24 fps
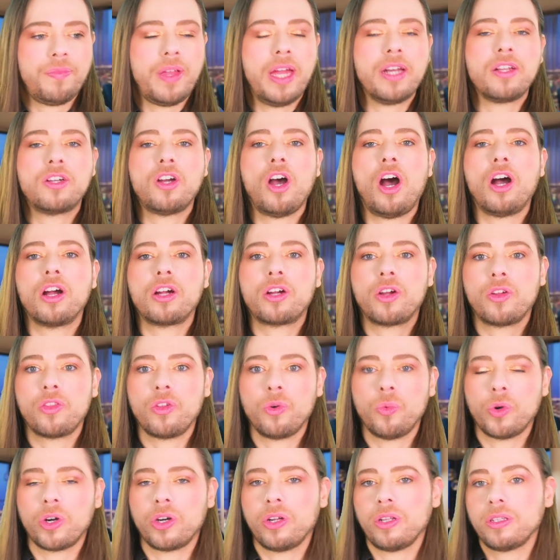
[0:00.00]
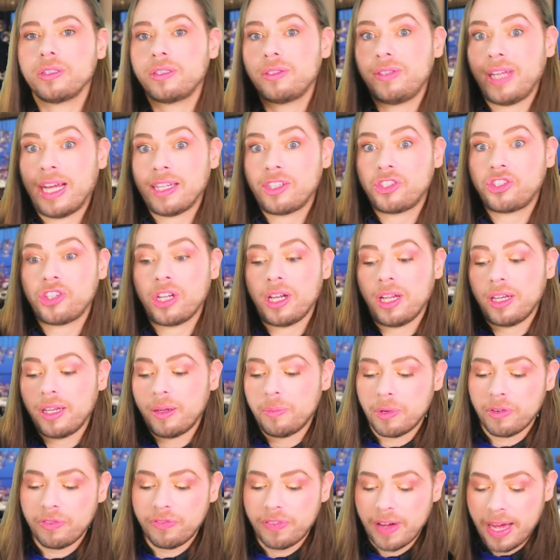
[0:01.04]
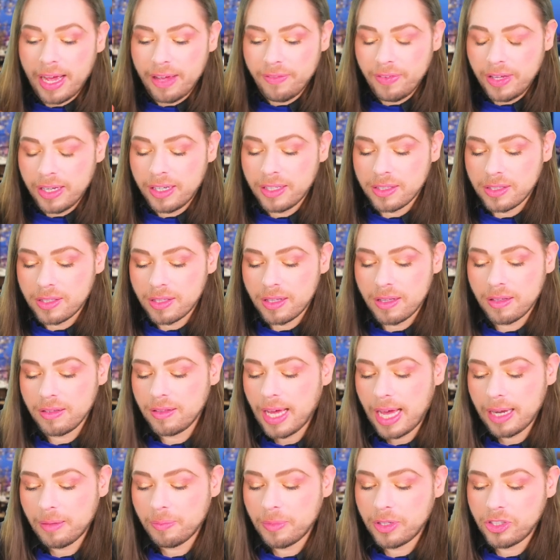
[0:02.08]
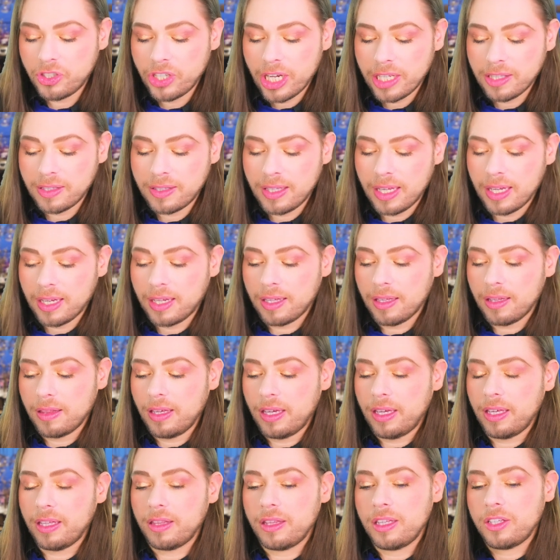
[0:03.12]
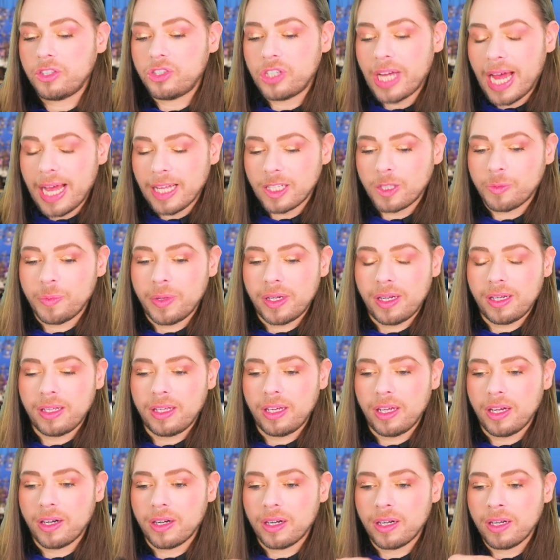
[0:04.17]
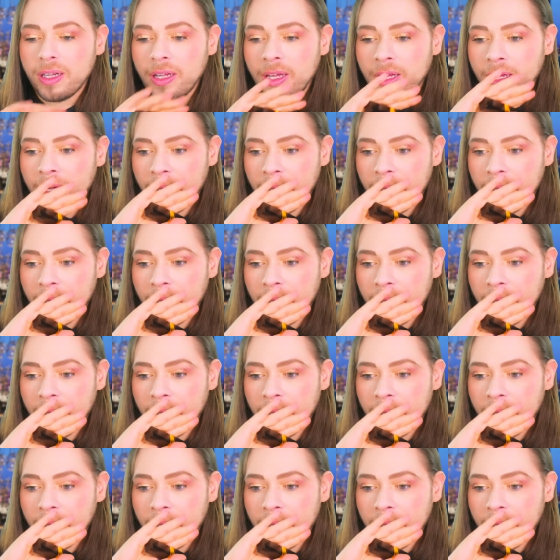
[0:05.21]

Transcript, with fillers: and conquer the world that's chanel number five it is that majestic the the jasmine in here